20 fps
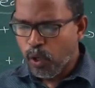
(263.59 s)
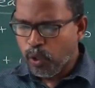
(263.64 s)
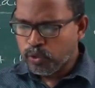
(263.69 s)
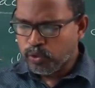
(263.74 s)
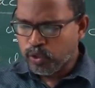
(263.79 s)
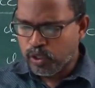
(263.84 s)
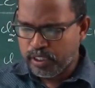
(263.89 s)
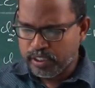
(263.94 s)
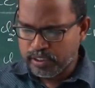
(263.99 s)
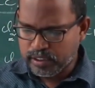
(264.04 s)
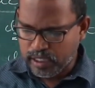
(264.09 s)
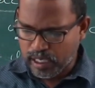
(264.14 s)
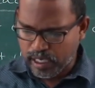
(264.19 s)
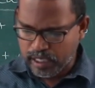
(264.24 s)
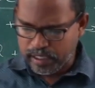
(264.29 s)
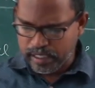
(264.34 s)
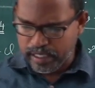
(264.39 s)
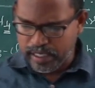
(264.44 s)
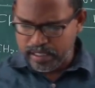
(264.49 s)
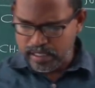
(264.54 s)
So these
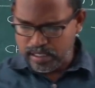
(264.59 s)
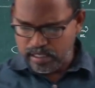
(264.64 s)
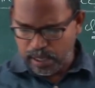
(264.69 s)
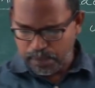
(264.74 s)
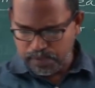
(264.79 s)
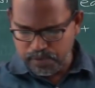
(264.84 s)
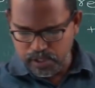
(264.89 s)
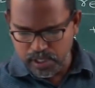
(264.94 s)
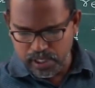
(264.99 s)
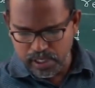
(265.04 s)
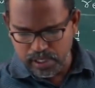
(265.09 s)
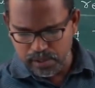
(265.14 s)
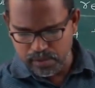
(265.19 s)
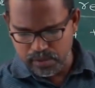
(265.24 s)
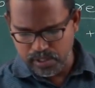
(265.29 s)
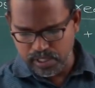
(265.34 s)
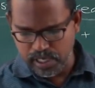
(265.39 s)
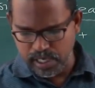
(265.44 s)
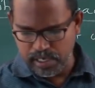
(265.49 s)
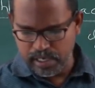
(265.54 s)
are the
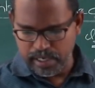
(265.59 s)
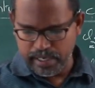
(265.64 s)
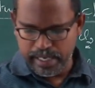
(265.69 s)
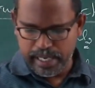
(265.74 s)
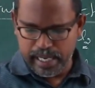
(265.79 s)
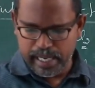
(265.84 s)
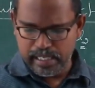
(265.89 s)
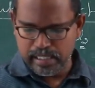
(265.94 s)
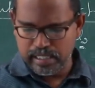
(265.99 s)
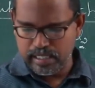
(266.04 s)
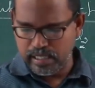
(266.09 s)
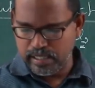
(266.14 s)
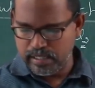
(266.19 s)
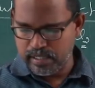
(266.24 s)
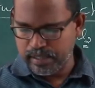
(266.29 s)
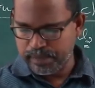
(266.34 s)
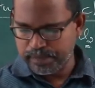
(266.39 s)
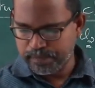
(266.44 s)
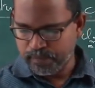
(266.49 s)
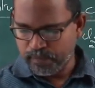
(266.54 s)
substitution
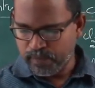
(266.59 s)
reactions.